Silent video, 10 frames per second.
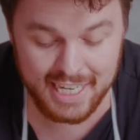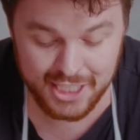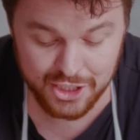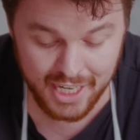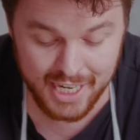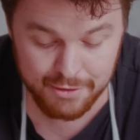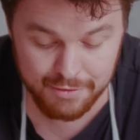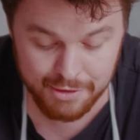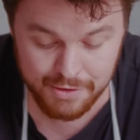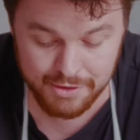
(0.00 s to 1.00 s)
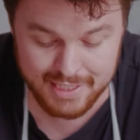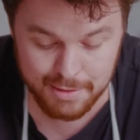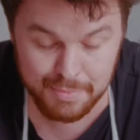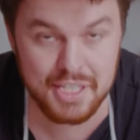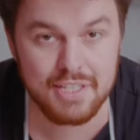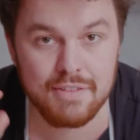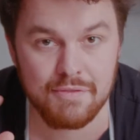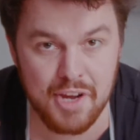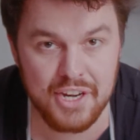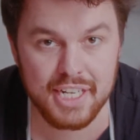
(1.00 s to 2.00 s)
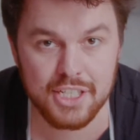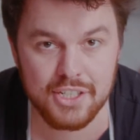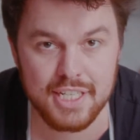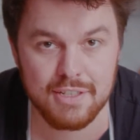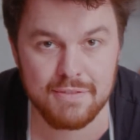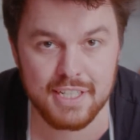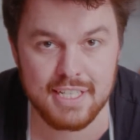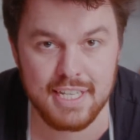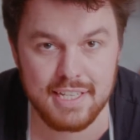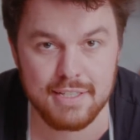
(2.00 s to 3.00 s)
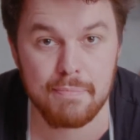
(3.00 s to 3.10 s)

I tried a few of the recipes to varying degrees of success,